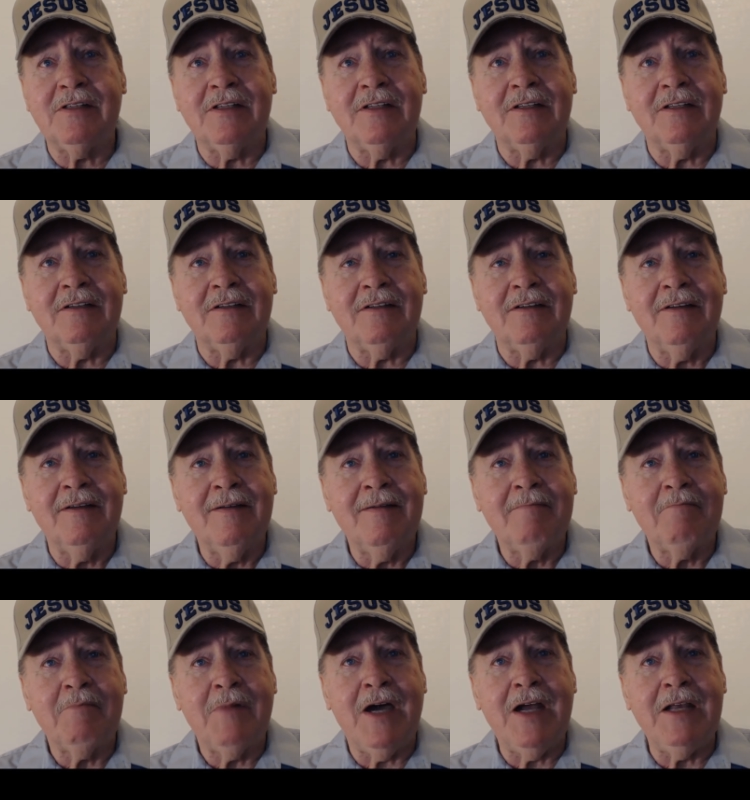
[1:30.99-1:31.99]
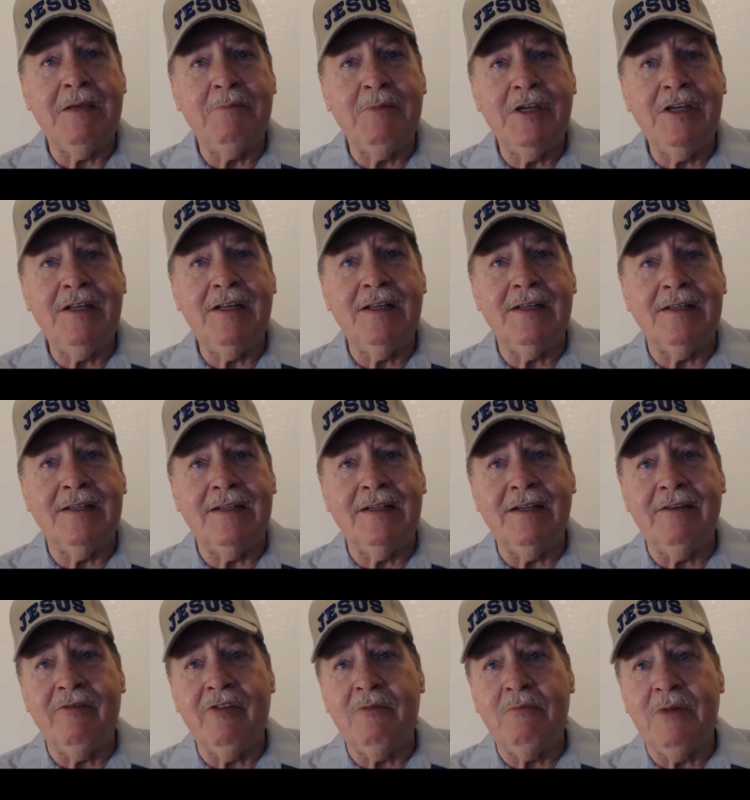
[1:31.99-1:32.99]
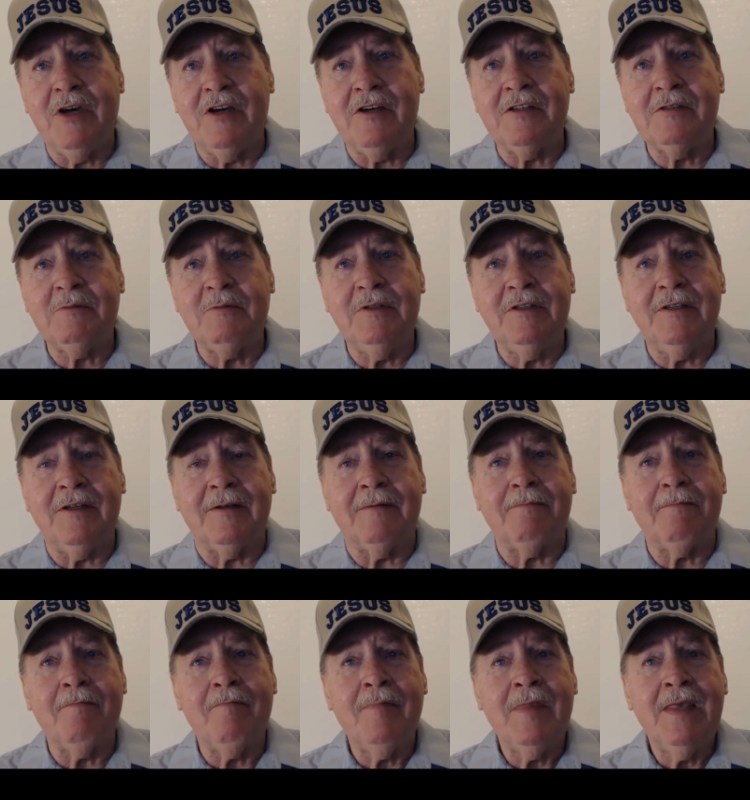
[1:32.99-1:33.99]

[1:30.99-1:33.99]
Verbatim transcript: and the mighty men, and the, every bondsman, and